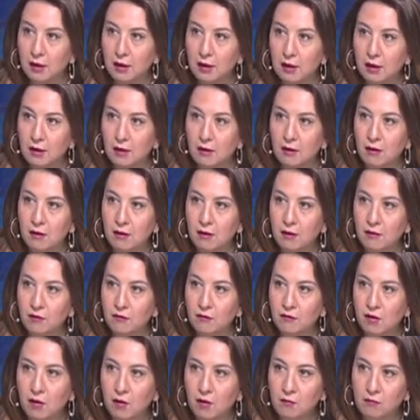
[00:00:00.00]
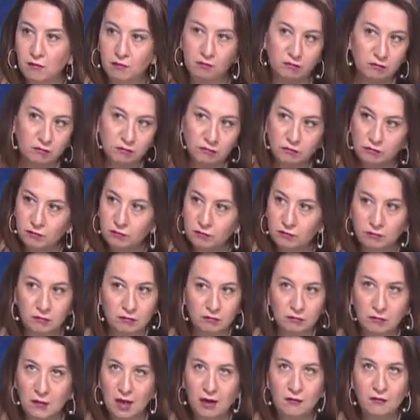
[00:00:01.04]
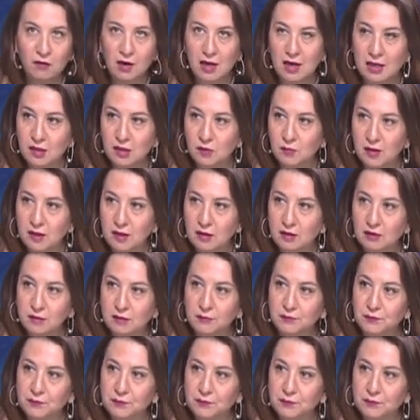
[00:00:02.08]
from every aspect?